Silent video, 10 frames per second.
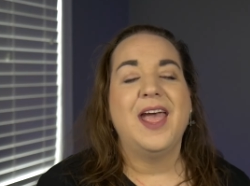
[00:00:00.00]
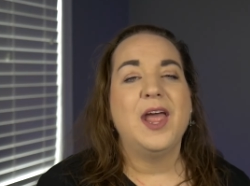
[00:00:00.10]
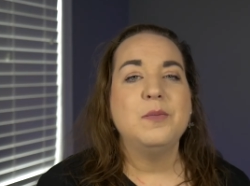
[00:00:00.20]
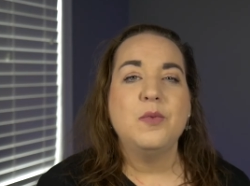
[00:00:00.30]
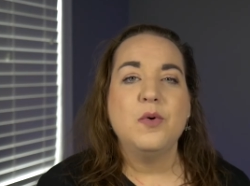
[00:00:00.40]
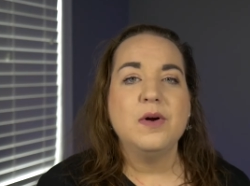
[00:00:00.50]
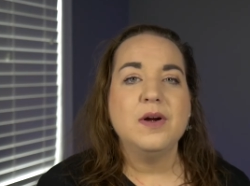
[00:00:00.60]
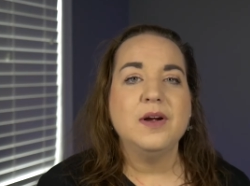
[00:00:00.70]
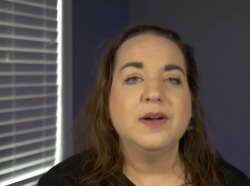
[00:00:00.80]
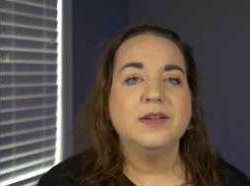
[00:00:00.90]
and
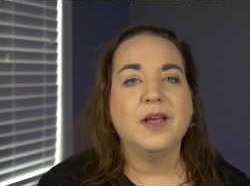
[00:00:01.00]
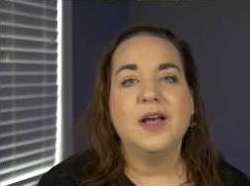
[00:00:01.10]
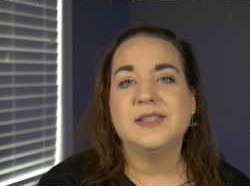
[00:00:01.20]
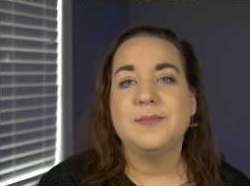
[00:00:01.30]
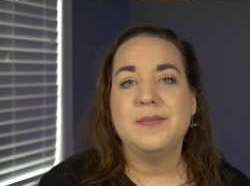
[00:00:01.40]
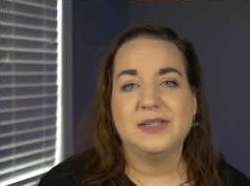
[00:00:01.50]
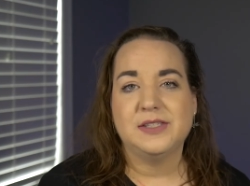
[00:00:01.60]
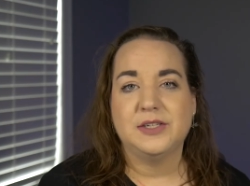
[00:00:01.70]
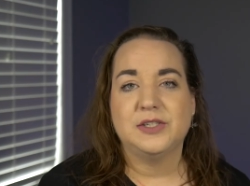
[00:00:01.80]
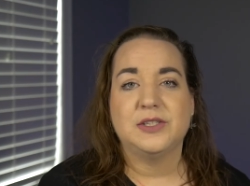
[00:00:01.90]
more as a
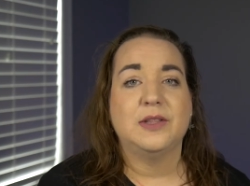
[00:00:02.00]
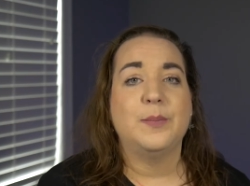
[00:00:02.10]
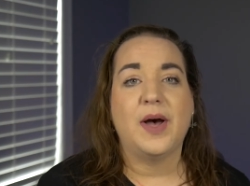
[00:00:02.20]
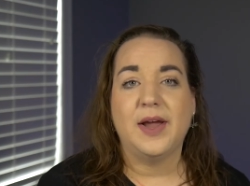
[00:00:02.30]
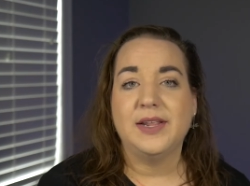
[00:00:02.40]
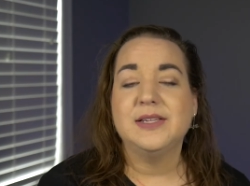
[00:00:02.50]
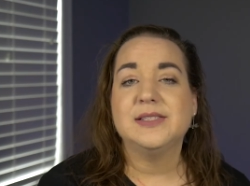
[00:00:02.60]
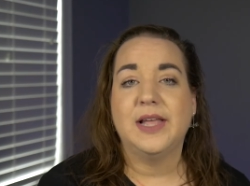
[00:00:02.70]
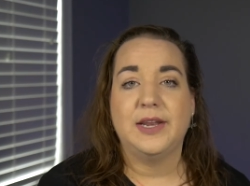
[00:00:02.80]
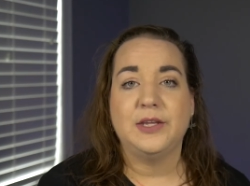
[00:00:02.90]
message the body is
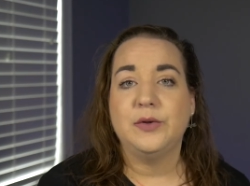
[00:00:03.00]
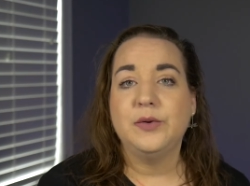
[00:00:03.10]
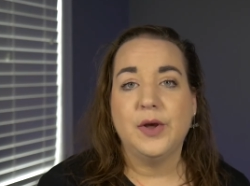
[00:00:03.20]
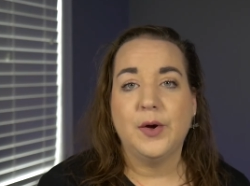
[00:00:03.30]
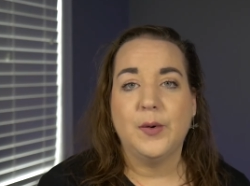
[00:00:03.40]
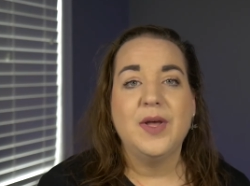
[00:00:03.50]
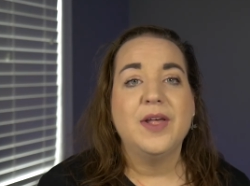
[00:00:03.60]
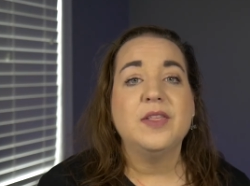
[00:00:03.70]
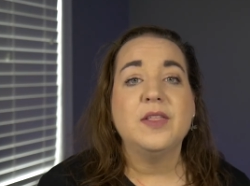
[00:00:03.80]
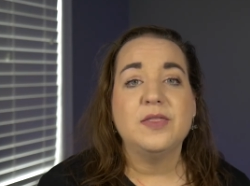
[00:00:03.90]
letting you know
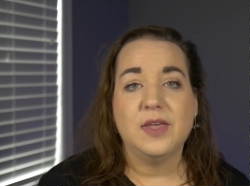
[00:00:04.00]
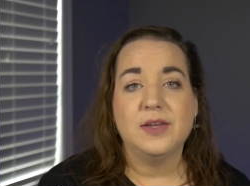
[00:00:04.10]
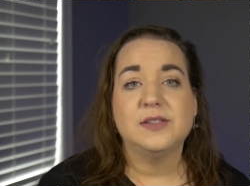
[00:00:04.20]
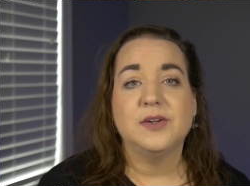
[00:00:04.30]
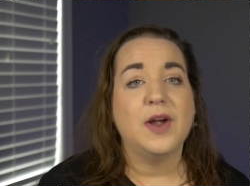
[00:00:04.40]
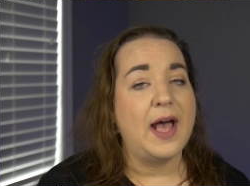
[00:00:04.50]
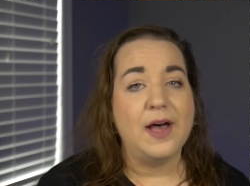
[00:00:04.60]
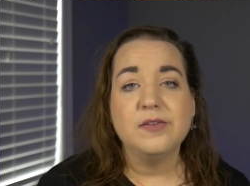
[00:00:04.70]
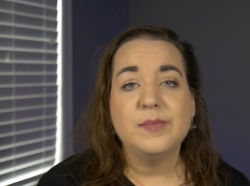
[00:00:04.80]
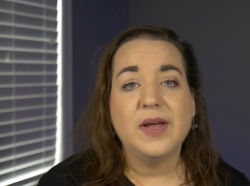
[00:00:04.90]
that things are
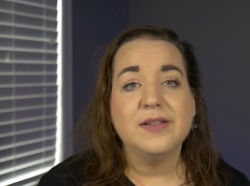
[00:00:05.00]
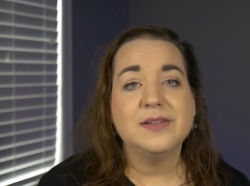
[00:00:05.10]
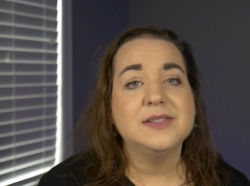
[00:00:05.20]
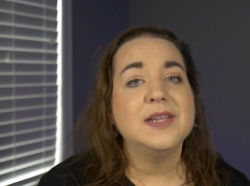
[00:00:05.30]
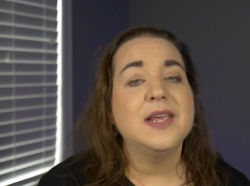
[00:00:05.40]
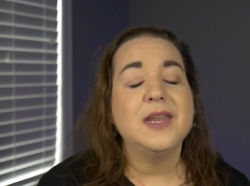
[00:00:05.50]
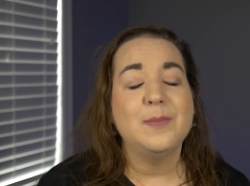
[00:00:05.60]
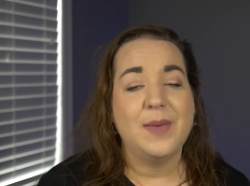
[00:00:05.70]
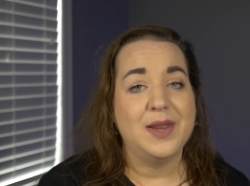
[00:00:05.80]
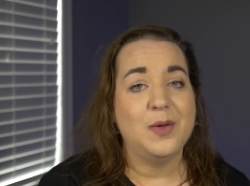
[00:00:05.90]
out of balance in
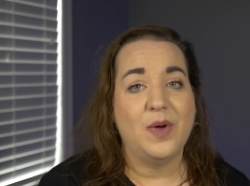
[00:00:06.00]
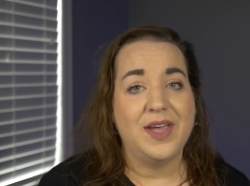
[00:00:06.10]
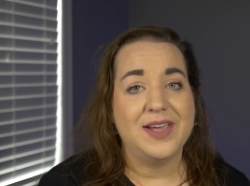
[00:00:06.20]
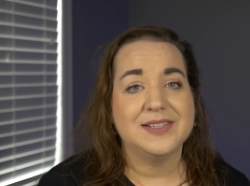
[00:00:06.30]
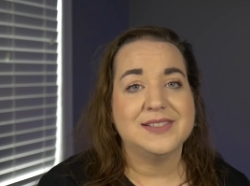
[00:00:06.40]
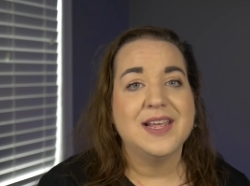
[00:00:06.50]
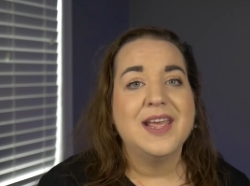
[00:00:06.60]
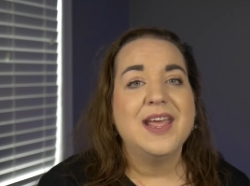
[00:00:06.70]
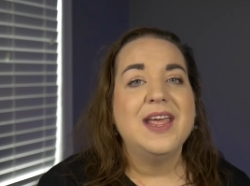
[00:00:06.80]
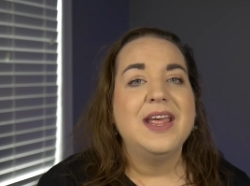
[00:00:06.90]
many ways.
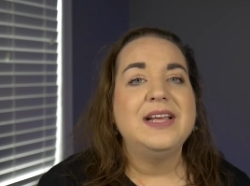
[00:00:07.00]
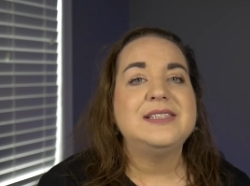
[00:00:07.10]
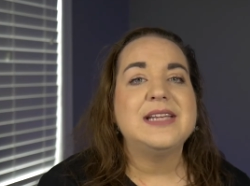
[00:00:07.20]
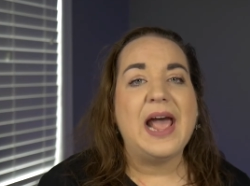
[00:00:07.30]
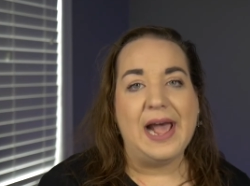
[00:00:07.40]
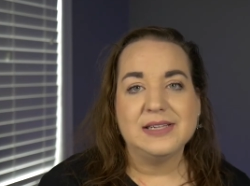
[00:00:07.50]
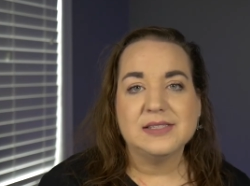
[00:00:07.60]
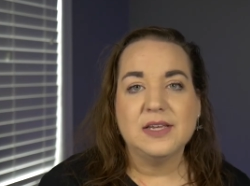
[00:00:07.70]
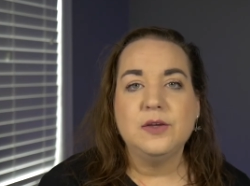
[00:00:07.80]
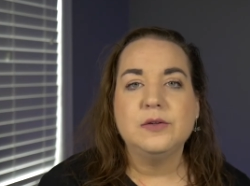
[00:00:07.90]
It's
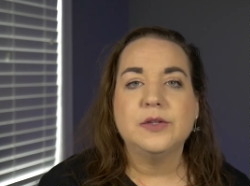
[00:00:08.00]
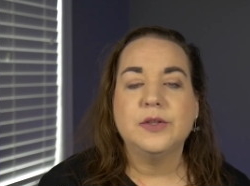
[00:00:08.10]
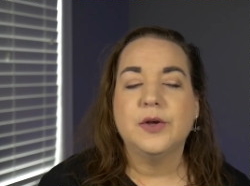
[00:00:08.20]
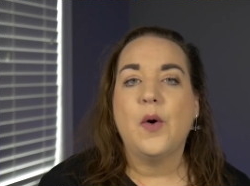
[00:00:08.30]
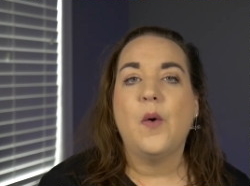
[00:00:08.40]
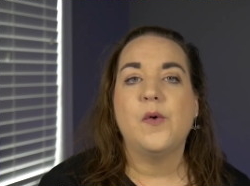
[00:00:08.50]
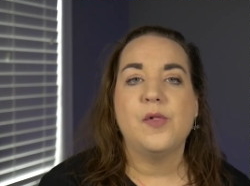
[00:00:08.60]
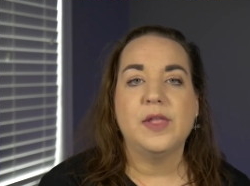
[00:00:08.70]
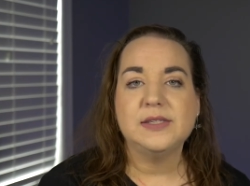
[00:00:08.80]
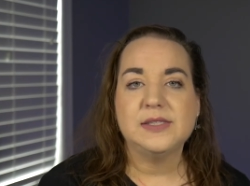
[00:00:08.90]
asking you to look
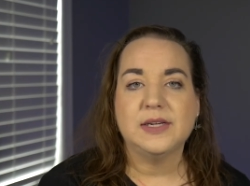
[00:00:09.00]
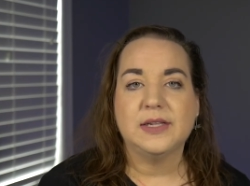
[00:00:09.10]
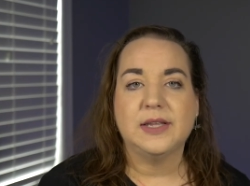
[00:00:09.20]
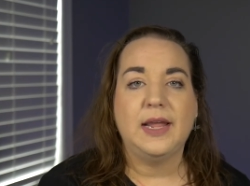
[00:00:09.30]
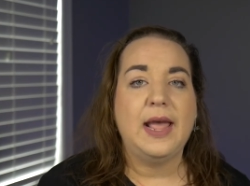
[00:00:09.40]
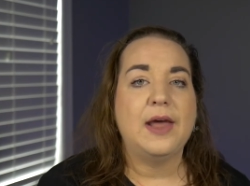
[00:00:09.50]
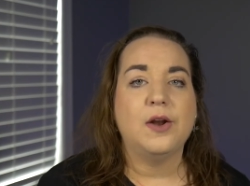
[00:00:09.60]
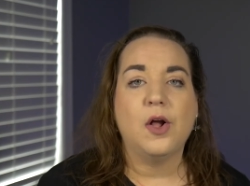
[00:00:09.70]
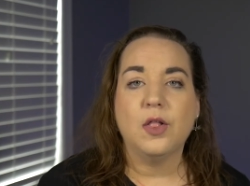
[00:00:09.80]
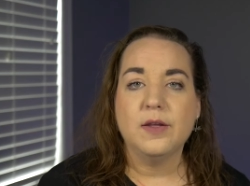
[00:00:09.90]
holistically at
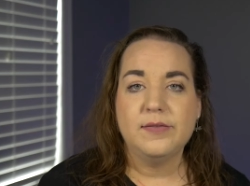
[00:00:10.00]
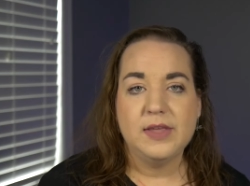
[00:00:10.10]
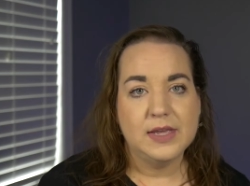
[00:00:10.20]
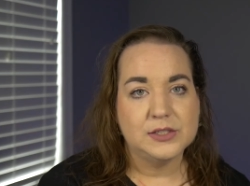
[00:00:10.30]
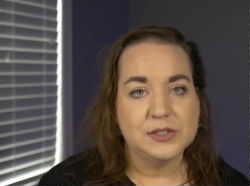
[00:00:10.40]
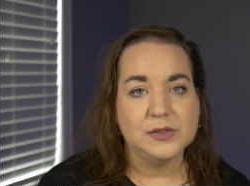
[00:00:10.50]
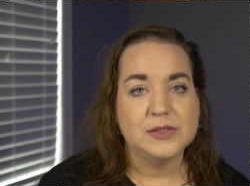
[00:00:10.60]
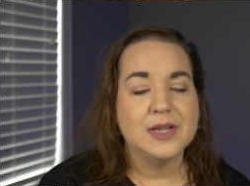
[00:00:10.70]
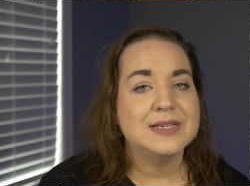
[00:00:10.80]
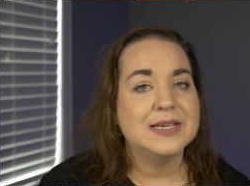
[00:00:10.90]
all of the issues
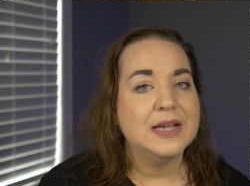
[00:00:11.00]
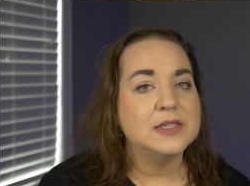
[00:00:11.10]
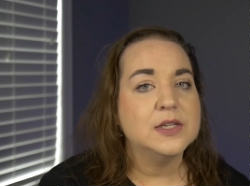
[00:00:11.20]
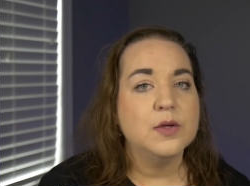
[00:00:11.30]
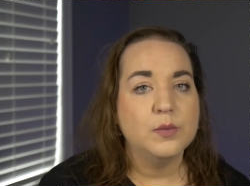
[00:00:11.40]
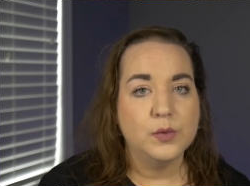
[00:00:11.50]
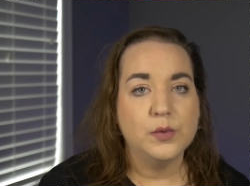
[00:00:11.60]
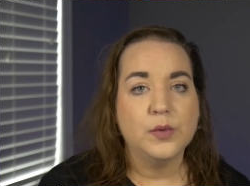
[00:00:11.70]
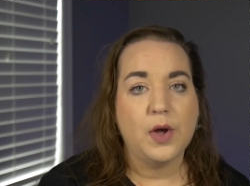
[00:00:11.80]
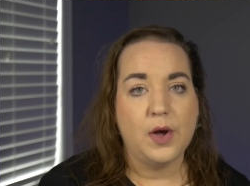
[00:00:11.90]
to get to the
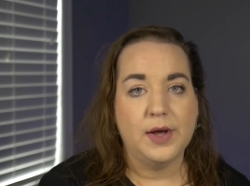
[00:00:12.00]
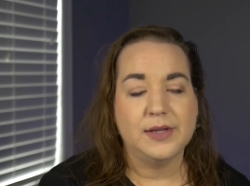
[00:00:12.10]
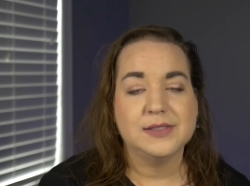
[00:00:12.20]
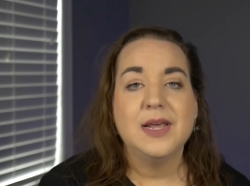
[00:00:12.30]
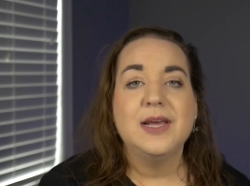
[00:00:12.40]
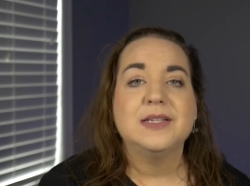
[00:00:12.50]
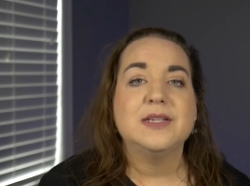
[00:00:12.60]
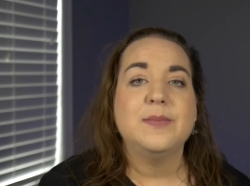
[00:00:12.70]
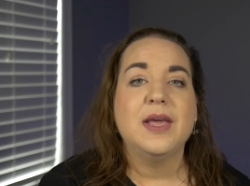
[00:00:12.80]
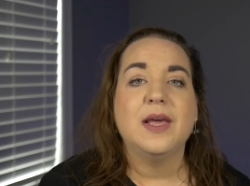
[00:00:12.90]
root cause to
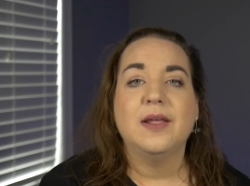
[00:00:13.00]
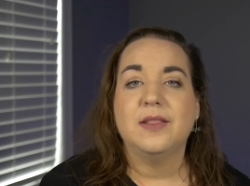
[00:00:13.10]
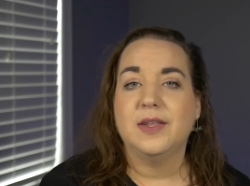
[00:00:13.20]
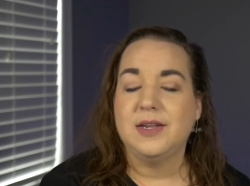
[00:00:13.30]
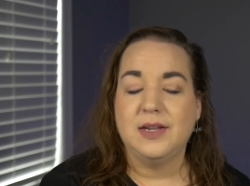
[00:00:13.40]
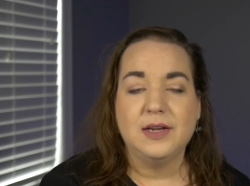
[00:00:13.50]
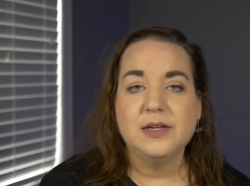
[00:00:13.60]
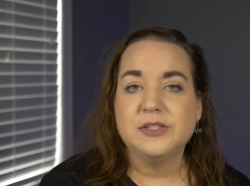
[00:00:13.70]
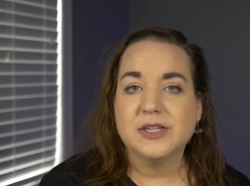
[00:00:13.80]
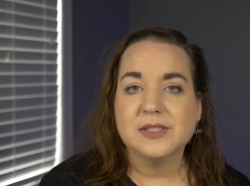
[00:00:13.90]
make the needed
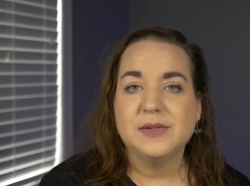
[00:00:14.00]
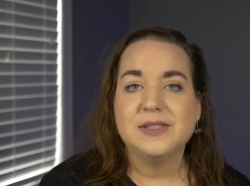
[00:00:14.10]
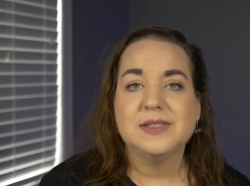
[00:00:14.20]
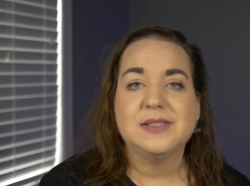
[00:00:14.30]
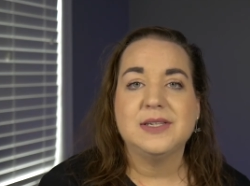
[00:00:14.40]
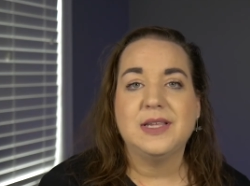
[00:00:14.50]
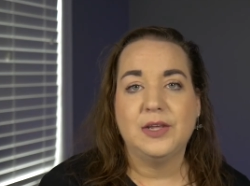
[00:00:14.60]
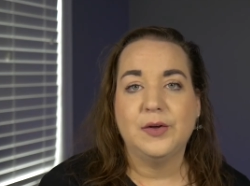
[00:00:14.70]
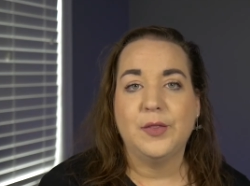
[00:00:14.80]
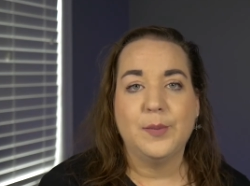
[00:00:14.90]
adjustments to
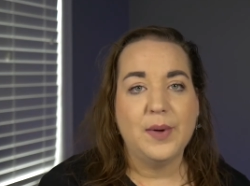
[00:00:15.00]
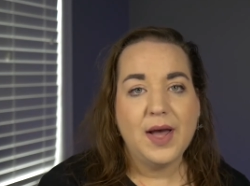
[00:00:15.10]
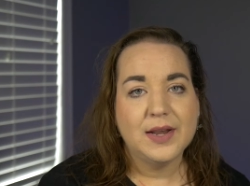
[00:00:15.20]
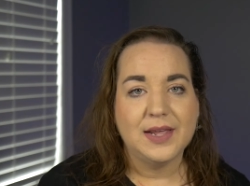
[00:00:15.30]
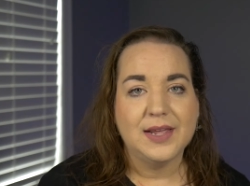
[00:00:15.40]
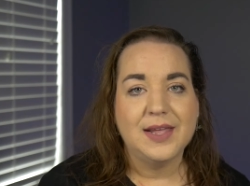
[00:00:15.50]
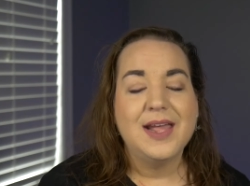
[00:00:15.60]
heal the body.